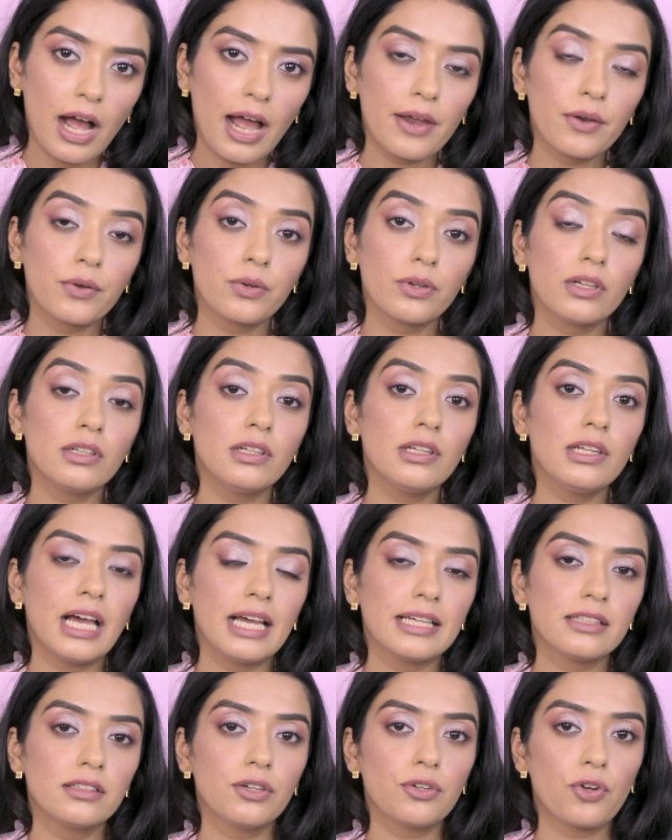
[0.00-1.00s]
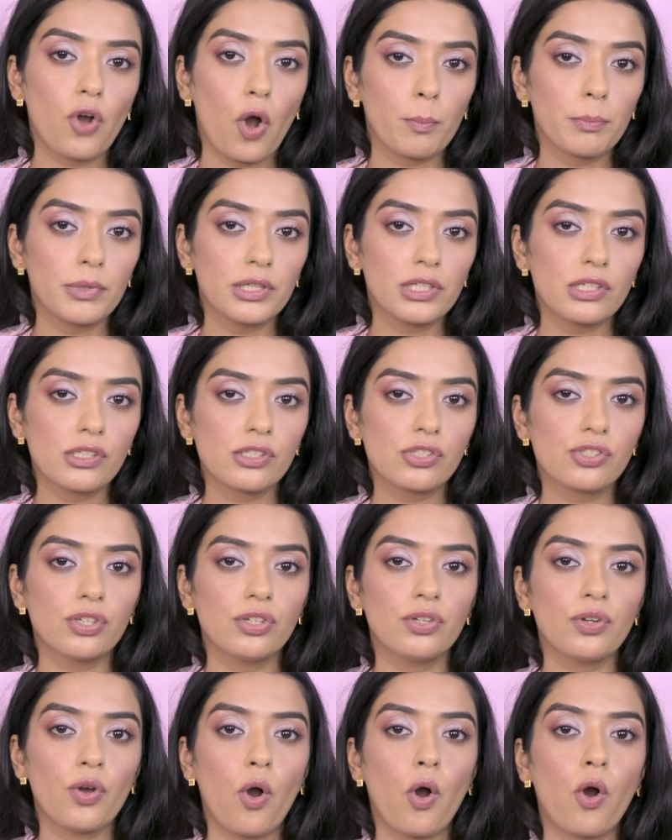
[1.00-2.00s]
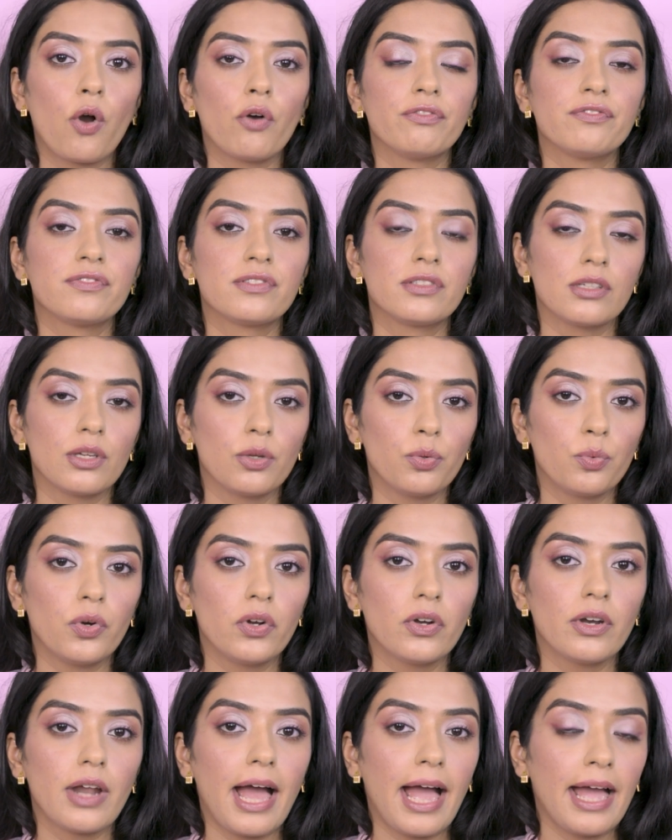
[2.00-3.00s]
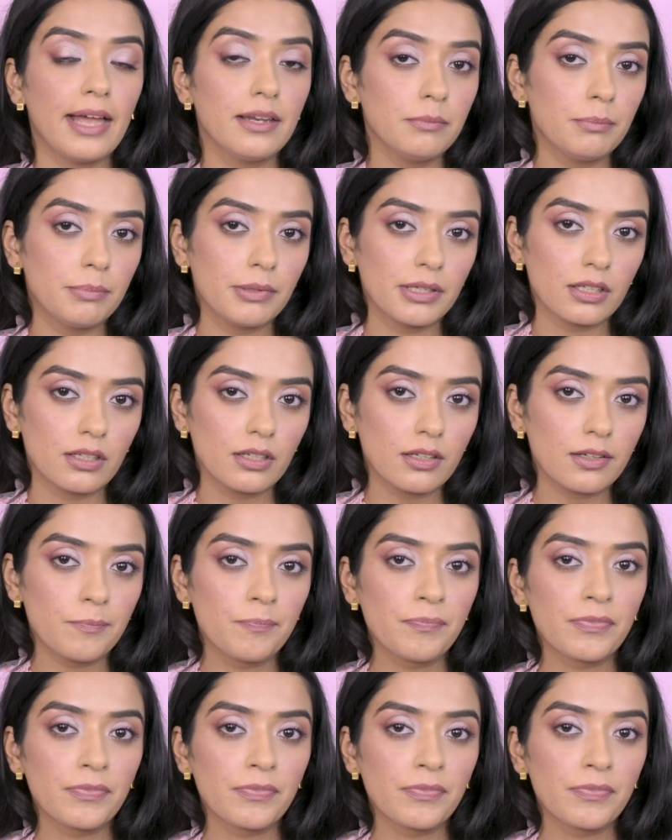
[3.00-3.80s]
I really like the combination of silver and pink.